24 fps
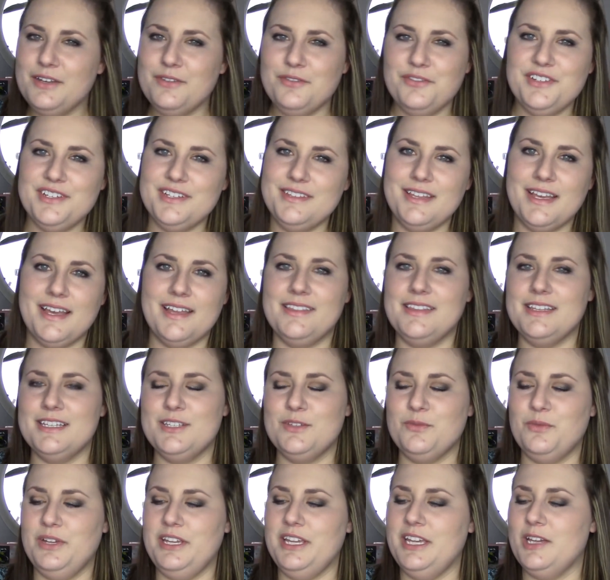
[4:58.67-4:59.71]
of did that
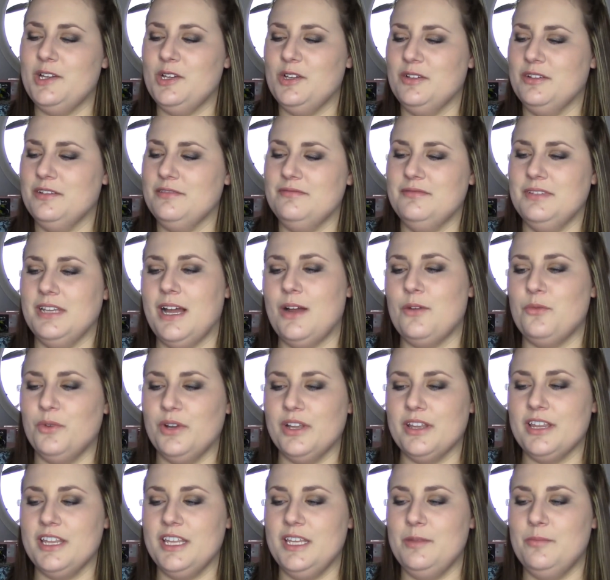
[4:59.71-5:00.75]
this week. Not
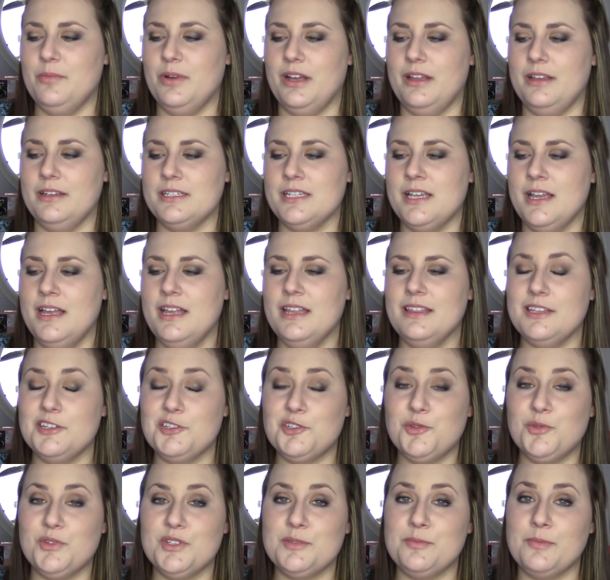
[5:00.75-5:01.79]
really, but
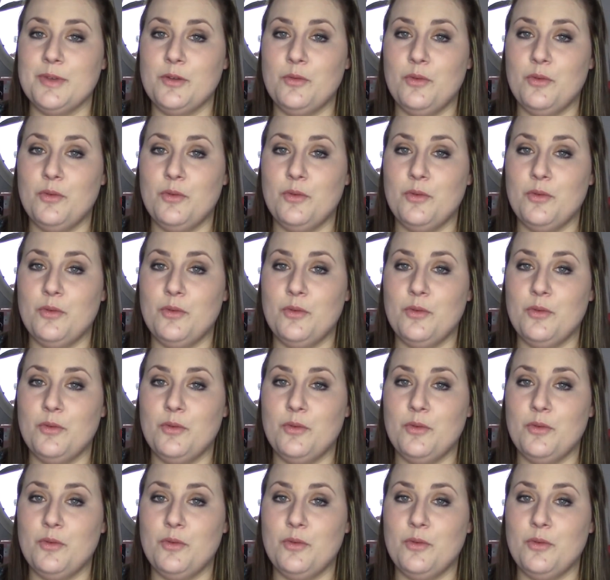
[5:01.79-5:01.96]
this was my